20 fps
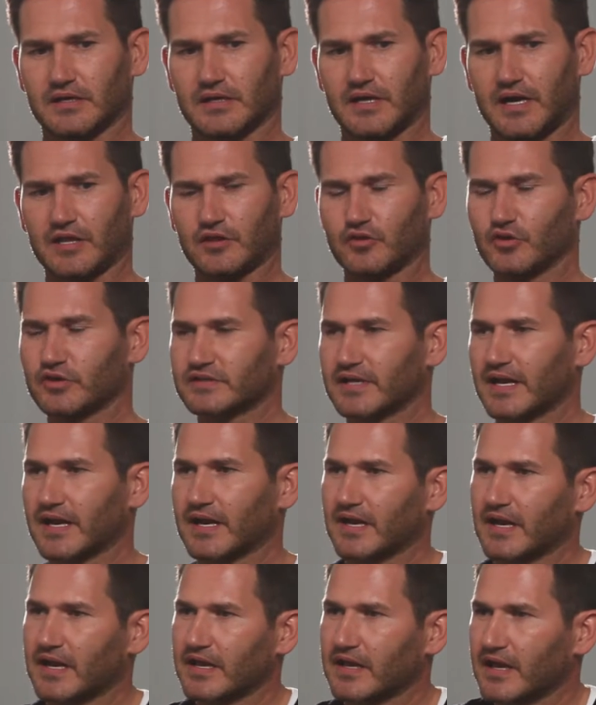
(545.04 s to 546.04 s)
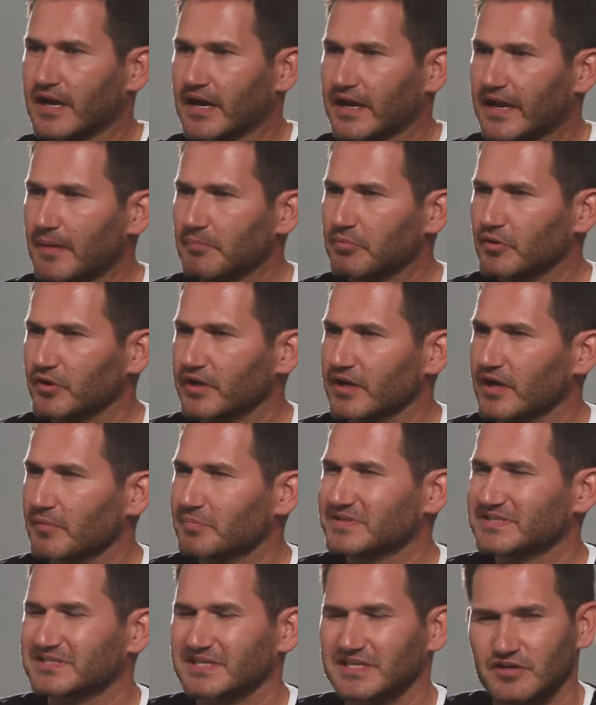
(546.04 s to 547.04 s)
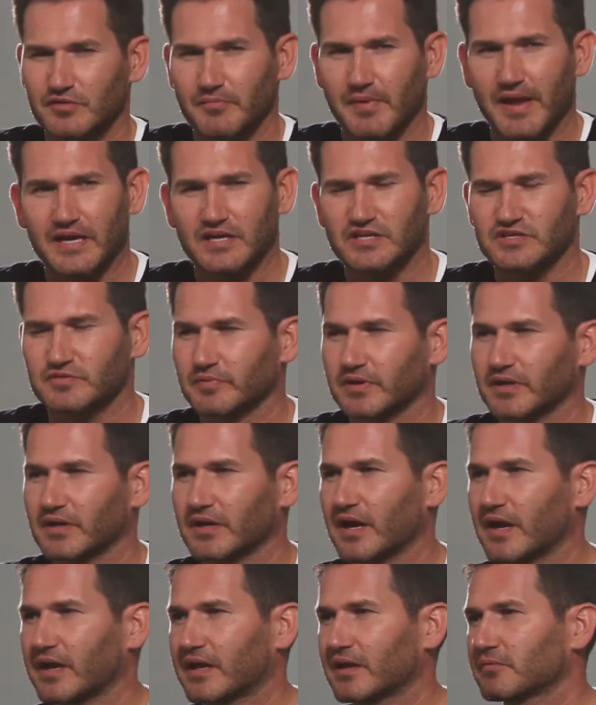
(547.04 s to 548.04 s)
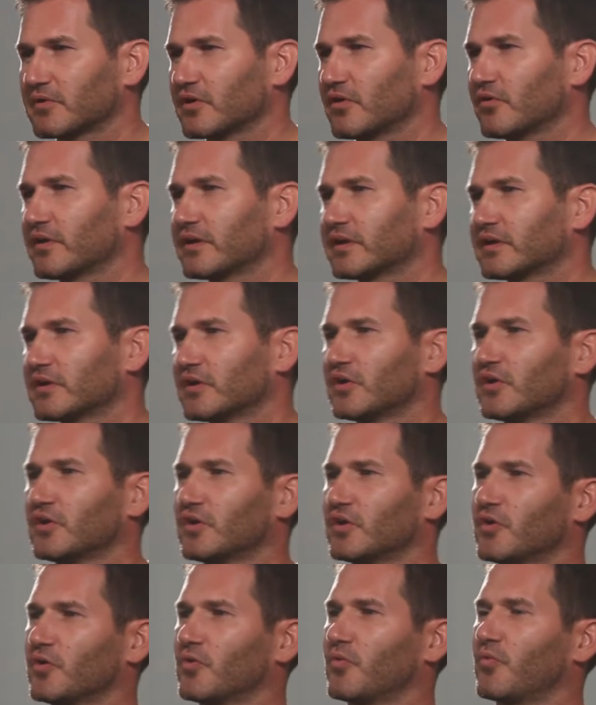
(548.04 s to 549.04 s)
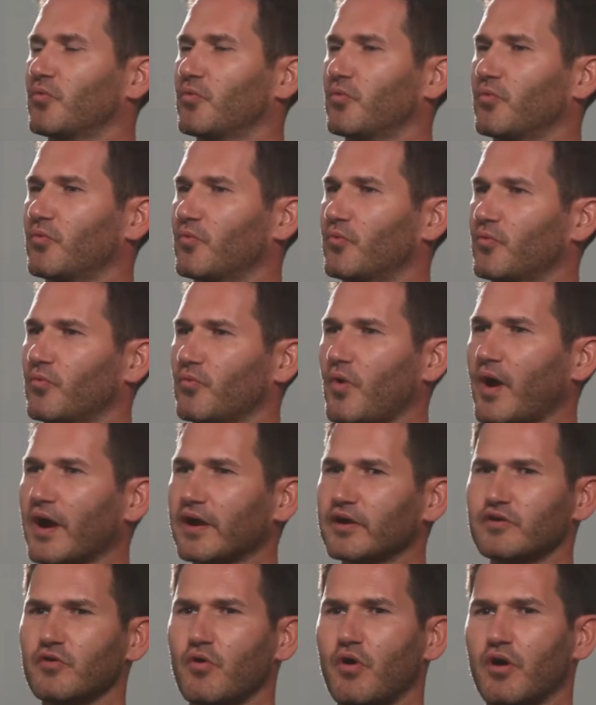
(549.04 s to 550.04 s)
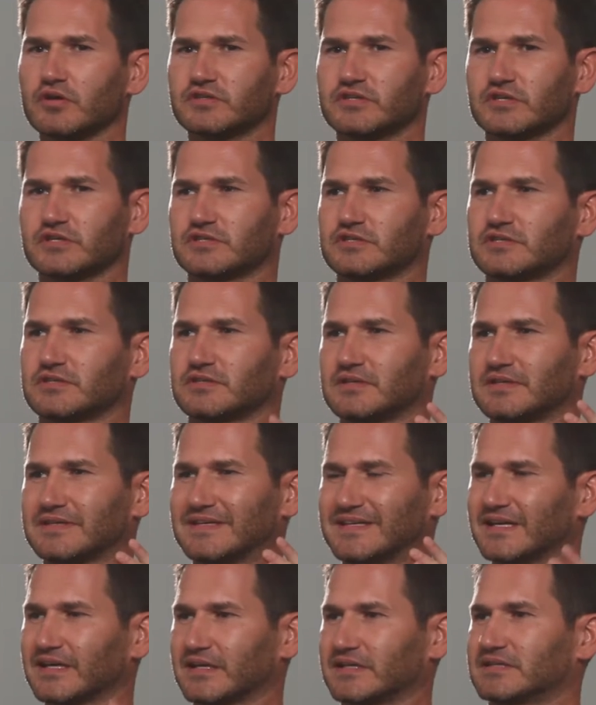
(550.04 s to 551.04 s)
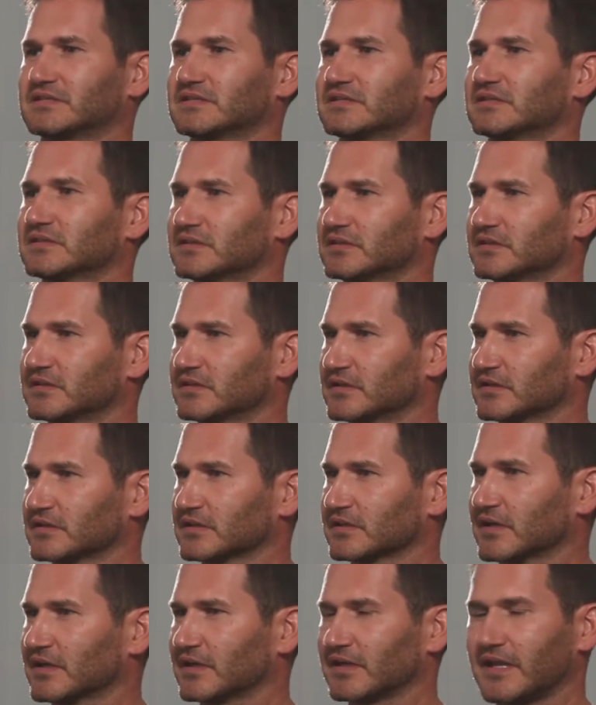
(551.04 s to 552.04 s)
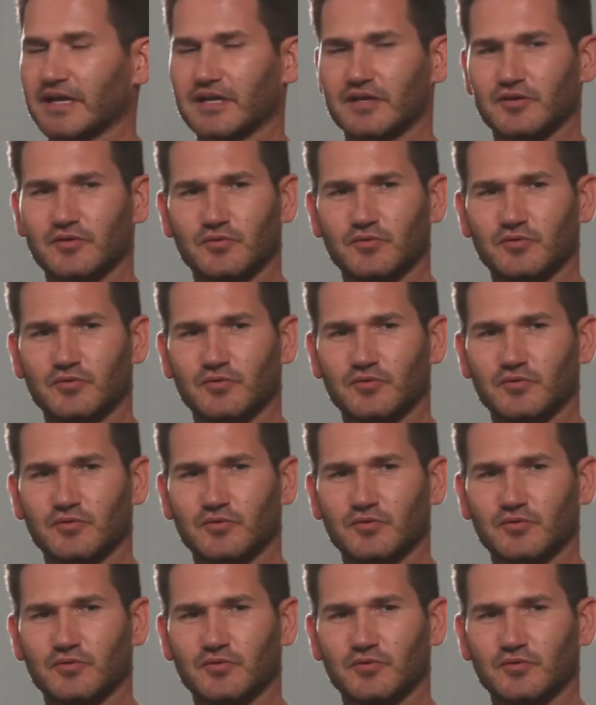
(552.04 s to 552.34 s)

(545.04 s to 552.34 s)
I looked at and I, and I kept looking up at senior management and I kept going, why are you all such dicks? Like,